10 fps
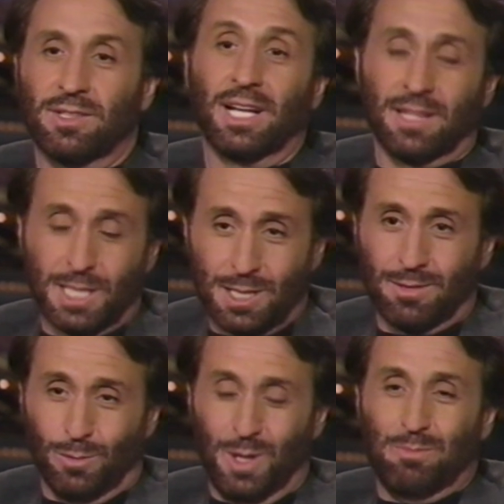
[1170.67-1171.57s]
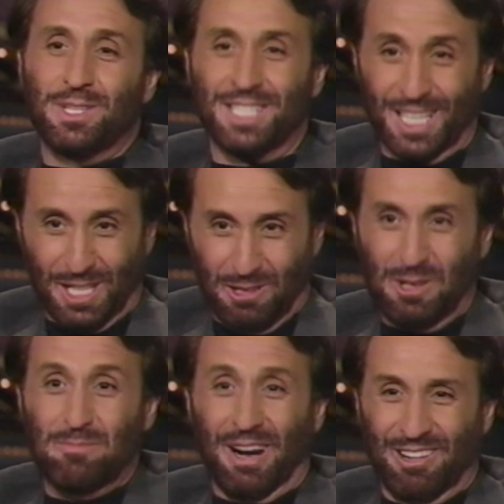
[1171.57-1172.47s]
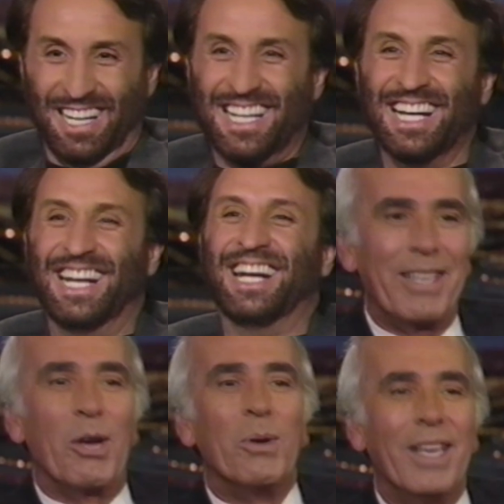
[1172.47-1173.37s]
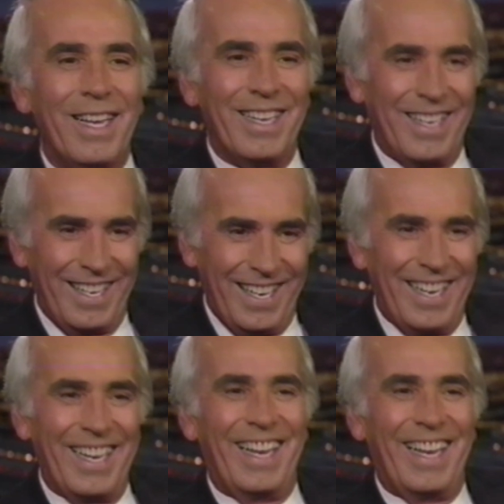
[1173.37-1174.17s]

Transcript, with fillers: Not this one particular right, American right, yeah, yeah. they threw in jail,